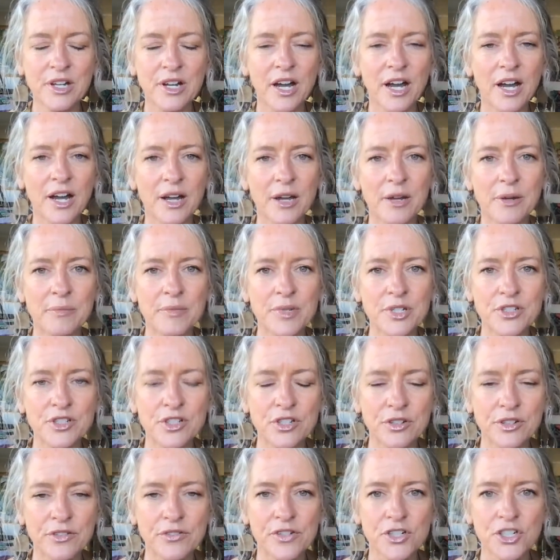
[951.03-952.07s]
Um, so
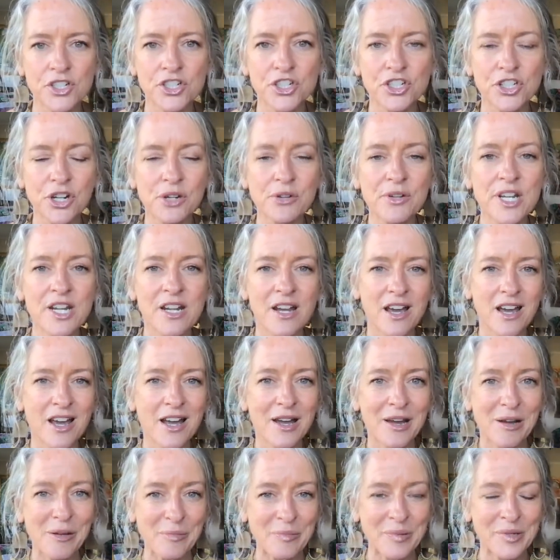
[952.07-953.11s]
if you're showing
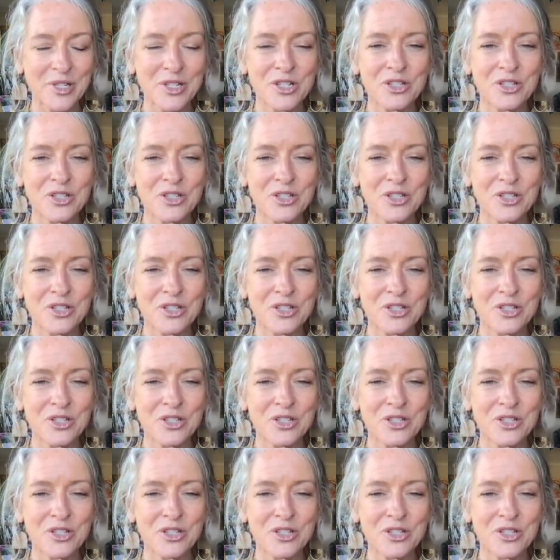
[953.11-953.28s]
up,